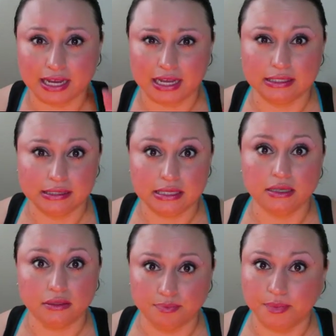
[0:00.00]
Like I see
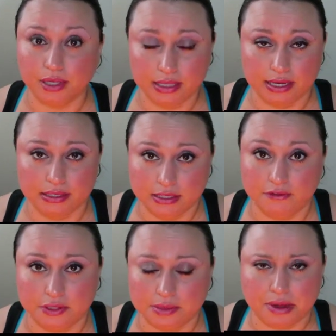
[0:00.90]
a
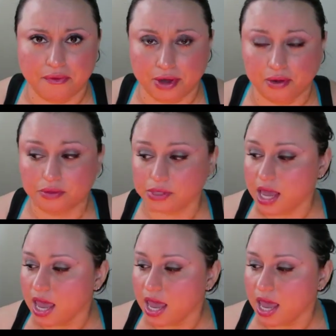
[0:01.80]
difference in my wrinkles.